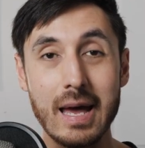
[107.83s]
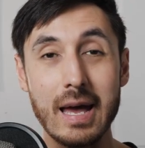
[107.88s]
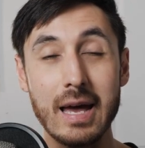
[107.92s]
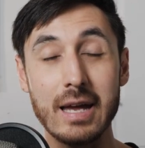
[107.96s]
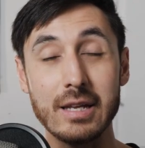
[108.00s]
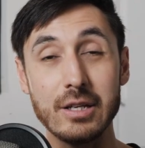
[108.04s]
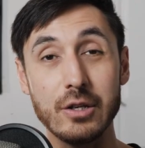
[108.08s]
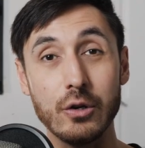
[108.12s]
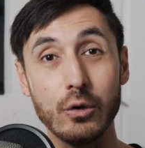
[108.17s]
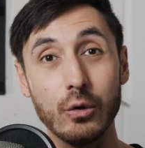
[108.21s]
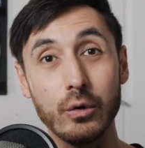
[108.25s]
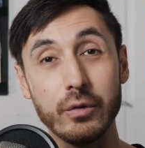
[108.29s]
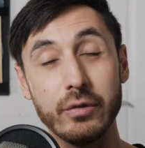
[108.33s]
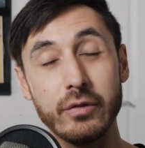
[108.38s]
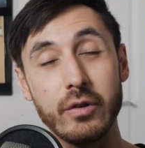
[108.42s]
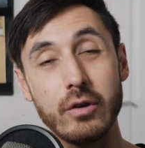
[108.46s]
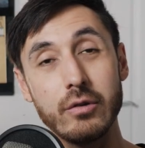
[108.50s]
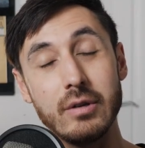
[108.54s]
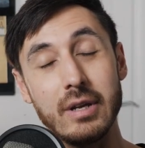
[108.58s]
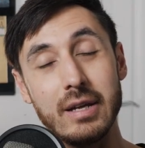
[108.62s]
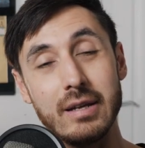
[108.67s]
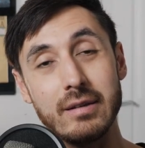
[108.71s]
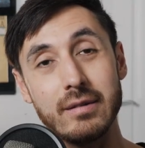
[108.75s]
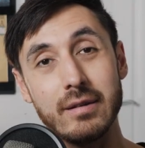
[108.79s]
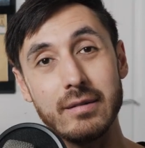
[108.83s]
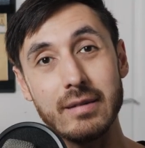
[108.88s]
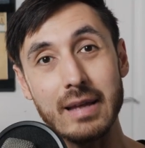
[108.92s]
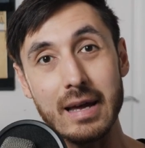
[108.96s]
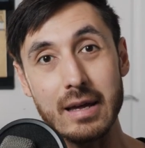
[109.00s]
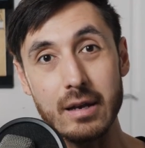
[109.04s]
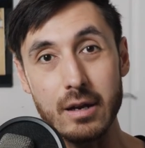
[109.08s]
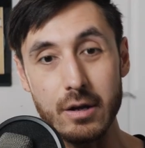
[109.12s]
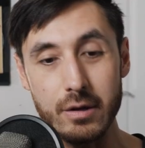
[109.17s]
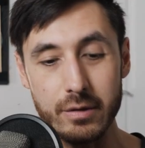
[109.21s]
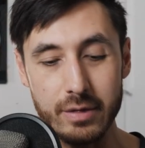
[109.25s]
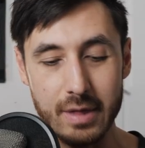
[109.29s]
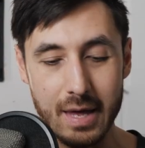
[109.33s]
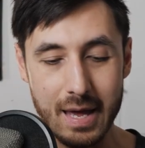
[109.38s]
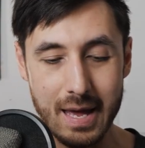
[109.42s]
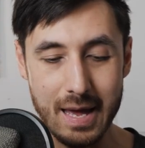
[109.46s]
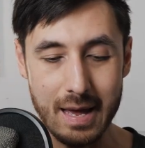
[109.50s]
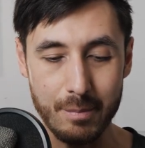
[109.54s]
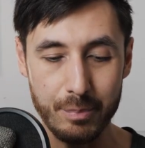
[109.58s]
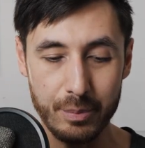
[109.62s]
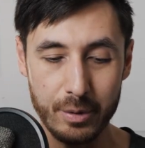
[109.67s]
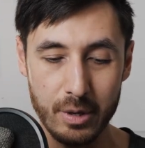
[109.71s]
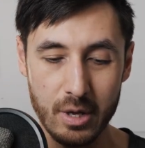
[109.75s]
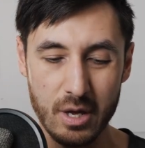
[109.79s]
and you also need to download the
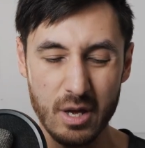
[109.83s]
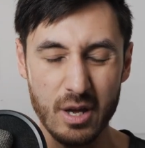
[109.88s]
app.